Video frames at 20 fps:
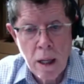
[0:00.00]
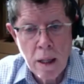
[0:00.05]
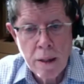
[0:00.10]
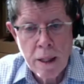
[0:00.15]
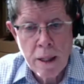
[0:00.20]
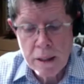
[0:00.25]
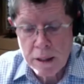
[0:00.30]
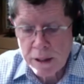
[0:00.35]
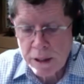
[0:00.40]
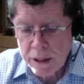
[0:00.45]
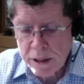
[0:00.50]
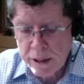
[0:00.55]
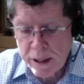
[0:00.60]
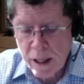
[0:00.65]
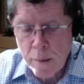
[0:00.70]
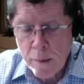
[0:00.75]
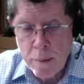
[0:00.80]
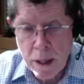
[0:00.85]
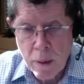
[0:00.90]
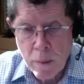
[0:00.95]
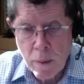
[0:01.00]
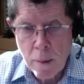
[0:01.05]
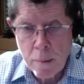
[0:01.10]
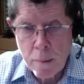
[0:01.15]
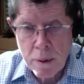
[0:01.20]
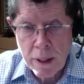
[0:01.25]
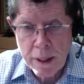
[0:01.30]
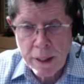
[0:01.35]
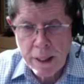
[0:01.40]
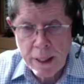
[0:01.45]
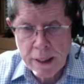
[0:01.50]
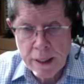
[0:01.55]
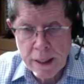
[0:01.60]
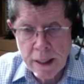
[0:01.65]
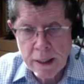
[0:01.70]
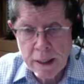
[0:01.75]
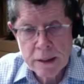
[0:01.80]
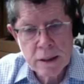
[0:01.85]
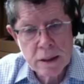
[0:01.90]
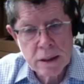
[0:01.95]
that is just done by the rep clicking
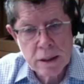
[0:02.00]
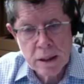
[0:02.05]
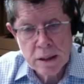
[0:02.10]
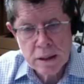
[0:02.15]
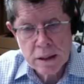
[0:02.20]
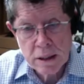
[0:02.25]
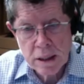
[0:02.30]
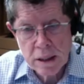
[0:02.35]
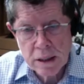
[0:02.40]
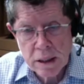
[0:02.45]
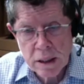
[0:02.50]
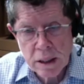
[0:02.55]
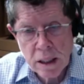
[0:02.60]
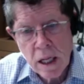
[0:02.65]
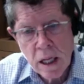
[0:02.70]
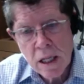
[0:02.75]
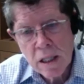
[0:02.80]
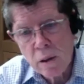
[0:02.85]
things is consistent.